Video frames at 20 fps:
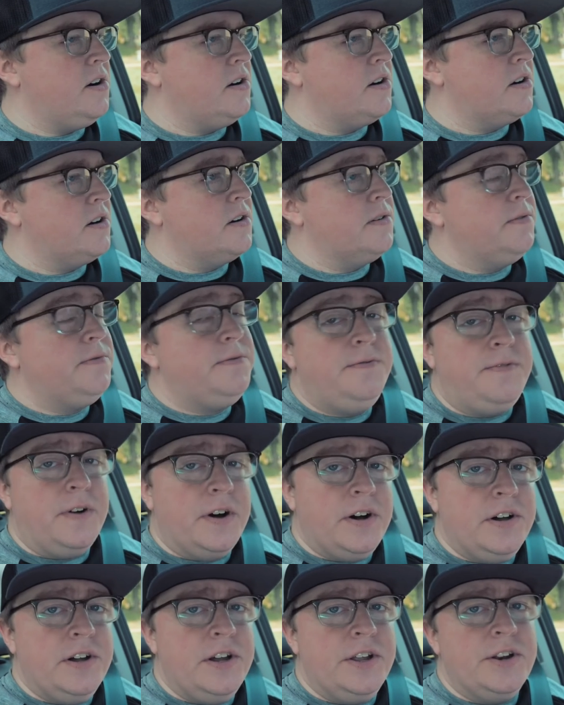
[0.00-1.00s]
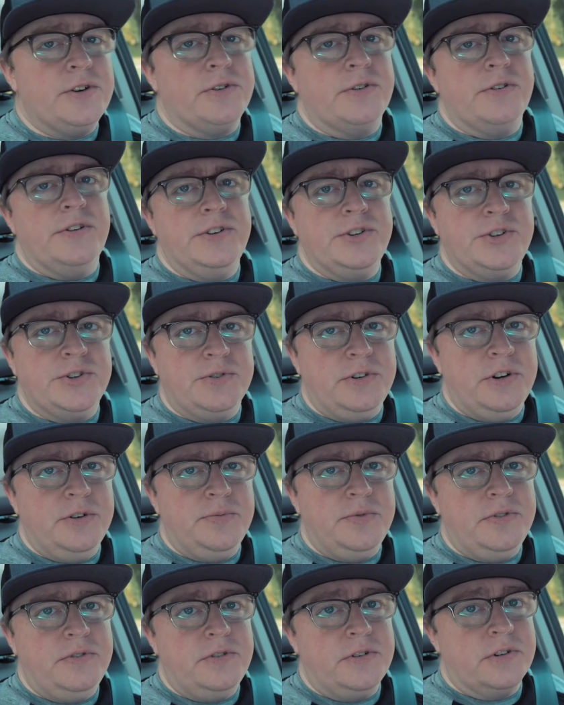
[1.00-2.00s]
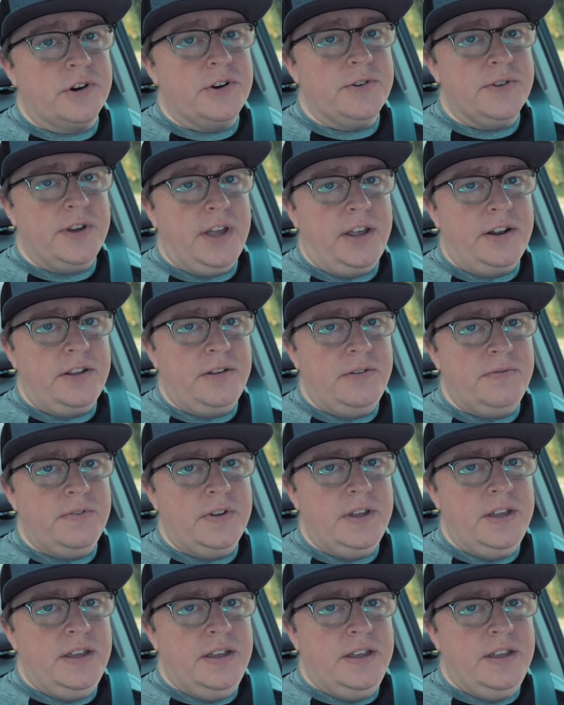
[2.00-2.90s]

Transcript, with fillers: are fun or enjoyable or creative